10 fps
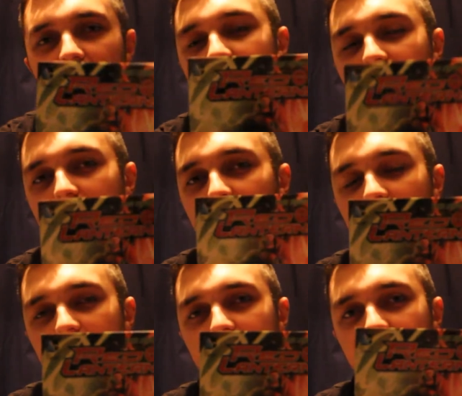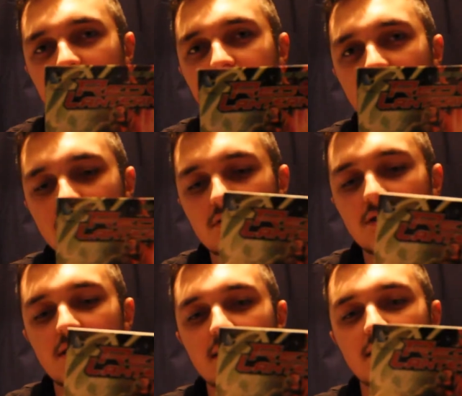So yeah, Red Lanterns Volume 4
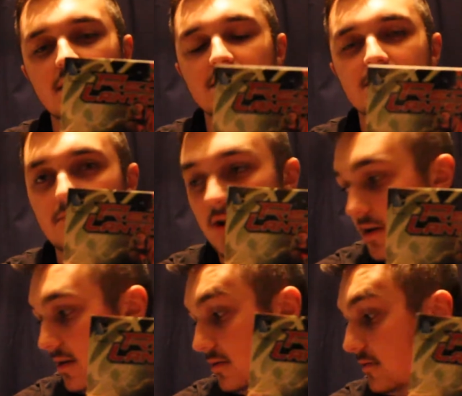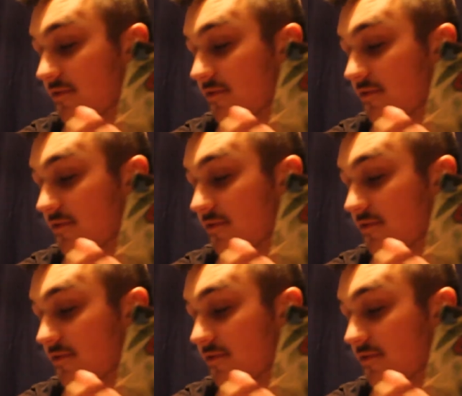is my,